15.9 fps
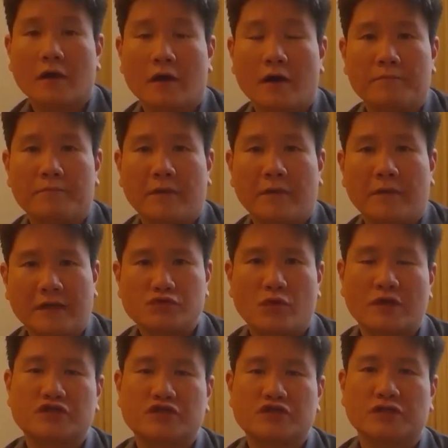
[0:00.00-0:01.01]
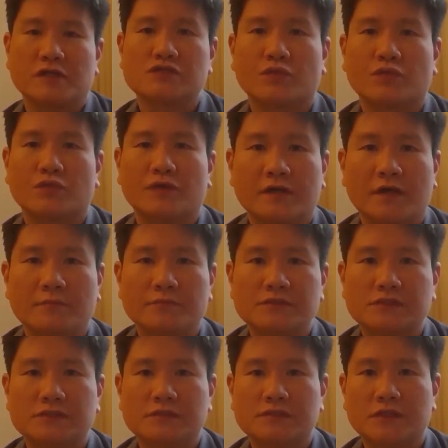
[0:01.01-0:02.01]
My next question is, when it
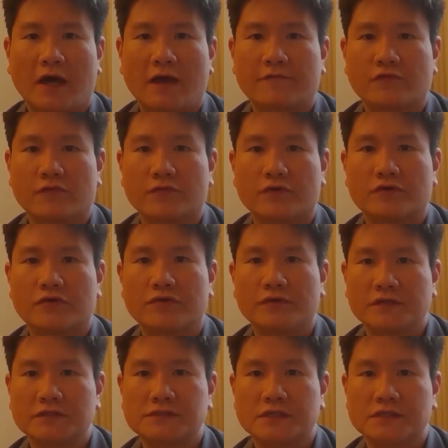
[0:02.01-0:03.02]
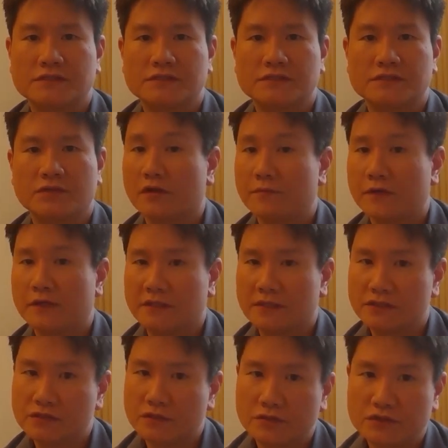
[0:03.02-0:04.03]
comes time for recruiting season, whether it be an
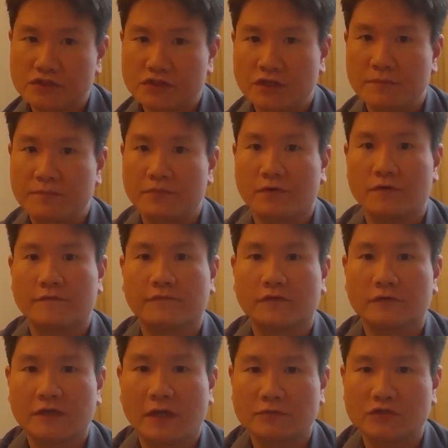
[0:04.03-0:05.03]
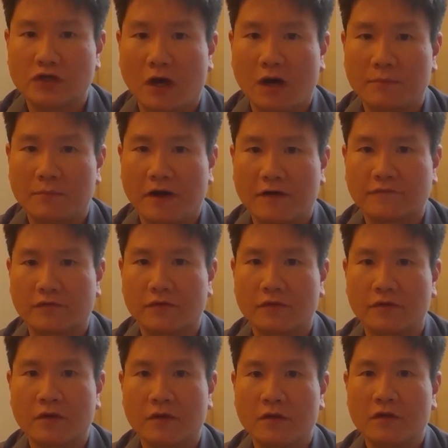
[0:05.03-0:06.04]
internship or a full-time job
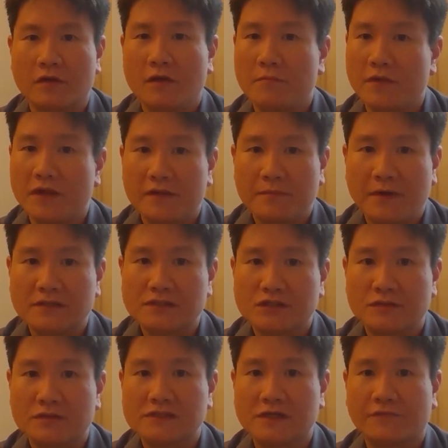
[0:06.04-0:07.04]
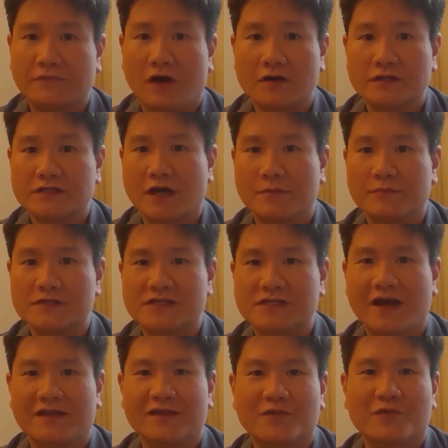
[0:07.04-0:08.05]
offer, many of my students have a hard time
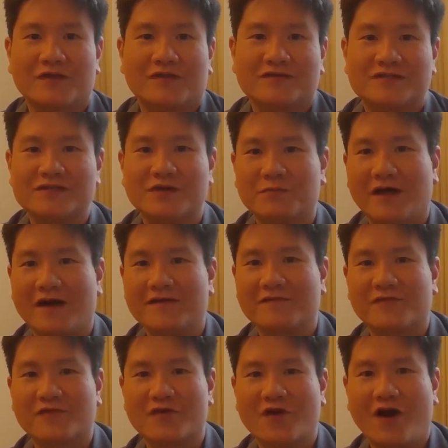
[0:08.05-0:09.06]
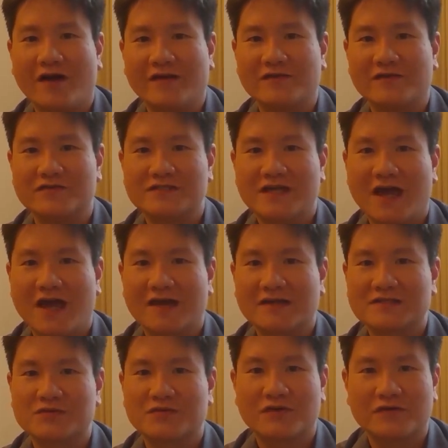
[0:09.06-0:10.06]
deciding whether to apply for audit or
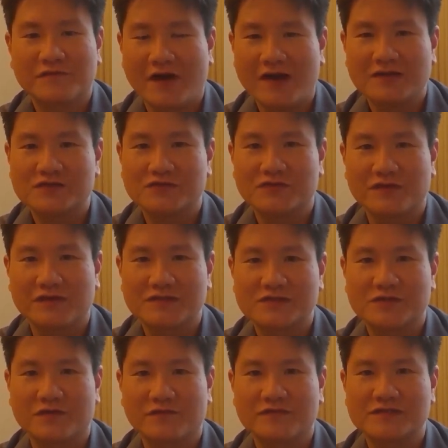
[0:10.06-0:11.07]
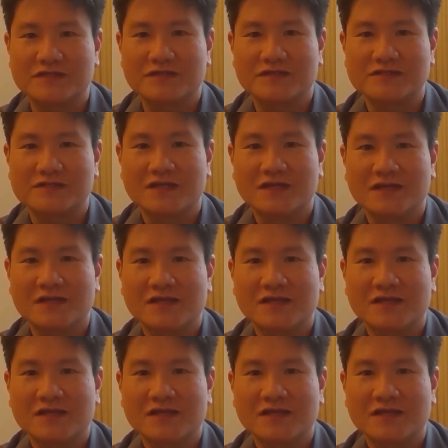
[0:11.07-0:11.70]
tax or advisory services.